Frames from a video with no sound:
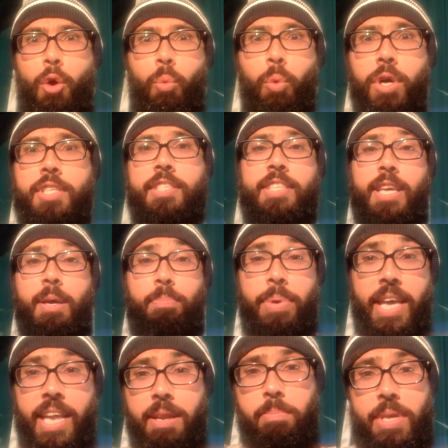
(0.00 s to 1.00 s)
was the
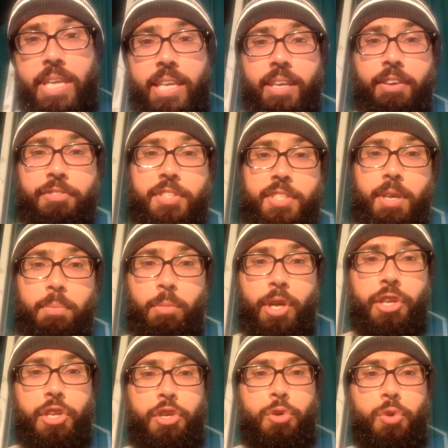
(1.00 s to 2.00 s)
epitome of
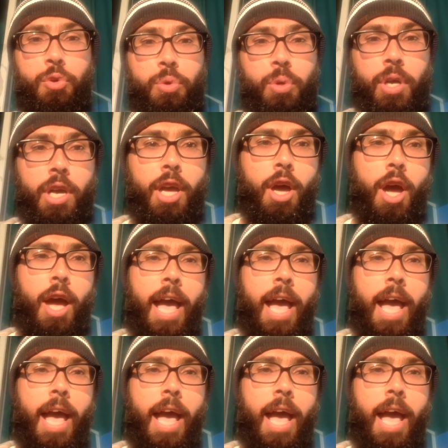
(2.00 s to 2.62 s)
someone who